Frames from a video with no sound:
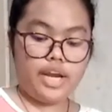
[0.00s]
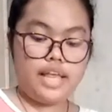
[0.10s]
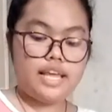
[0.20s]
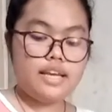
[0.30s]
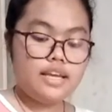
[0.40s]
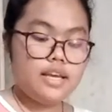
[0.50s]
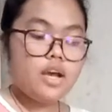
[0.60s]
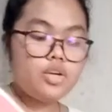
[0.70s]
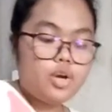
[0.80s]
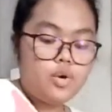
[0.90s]
and then
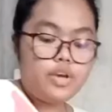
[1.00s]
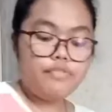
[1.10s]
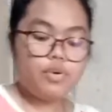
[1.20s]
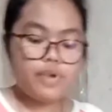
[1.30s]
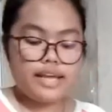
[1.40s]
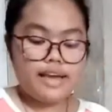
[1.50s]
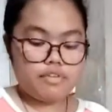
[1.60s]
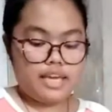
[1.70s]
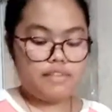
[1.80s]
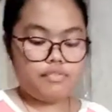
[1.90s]
if you already have a
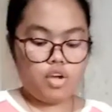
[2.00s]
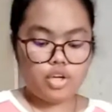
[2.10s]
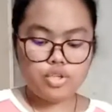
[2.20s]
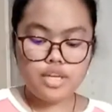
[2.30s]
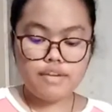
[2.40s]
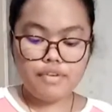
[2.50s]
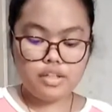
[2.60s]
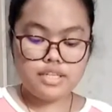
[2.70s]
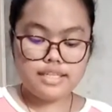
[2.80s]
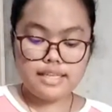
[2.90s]
cake flour, you shouldn't follow
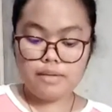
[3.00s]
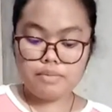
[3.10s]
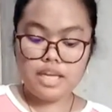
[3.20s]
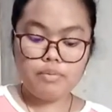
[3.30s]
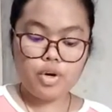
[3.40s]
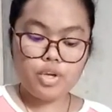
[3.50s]
the steps anymore.